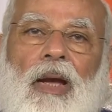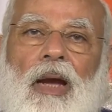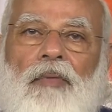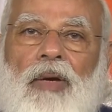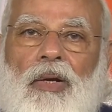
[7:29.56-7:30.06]

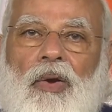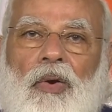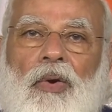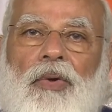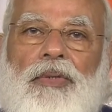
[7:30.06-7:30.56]
Our
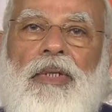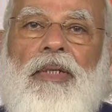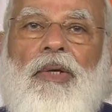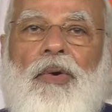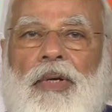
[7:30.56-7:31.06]
gods
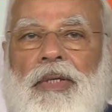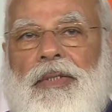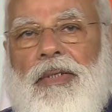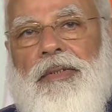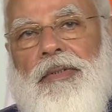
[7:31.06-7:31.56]
and
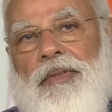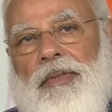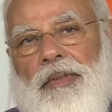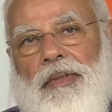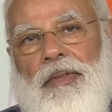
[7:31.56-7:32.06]

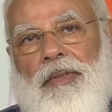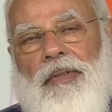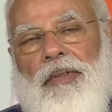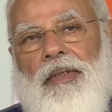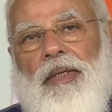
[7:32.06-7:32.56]
goddesses
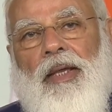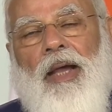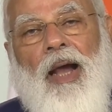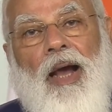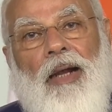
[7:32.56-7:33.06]

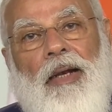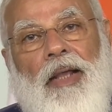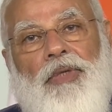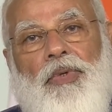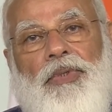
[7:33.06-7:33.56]
are
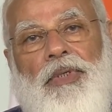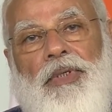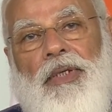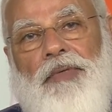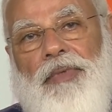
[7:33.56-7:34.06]

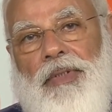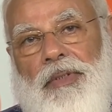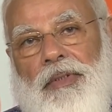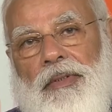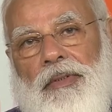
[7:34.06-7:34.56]
associated
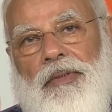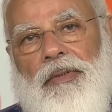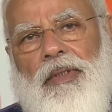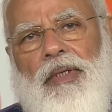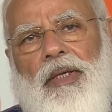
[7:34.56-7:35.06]
with
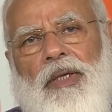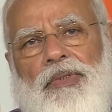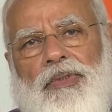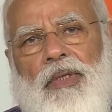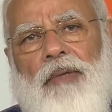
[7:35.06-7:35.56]

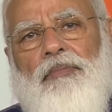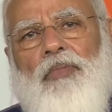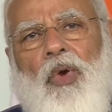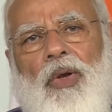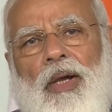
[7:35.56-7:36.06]

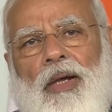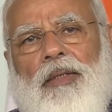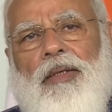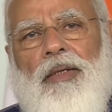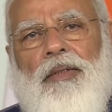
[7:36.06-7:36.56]
some or
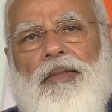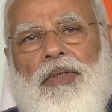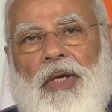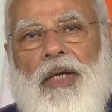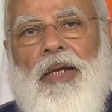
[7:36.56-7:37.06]
other
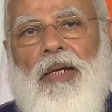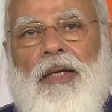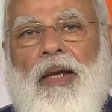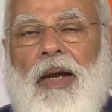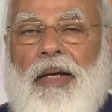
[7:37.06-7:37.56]

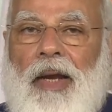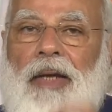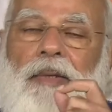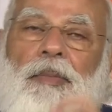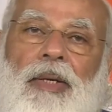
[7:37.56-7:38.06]
tree and
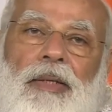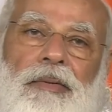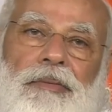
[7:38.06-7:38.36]
animal.